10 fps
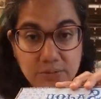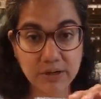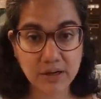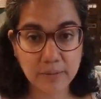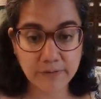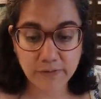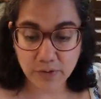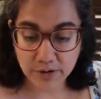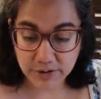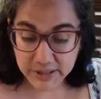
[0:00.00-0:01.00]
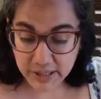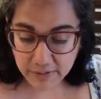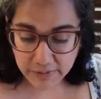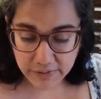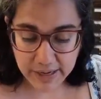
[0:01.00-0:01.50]
this one up for
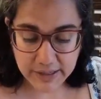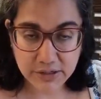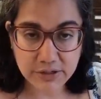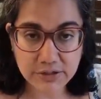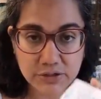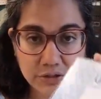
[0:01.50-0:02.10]
herself as her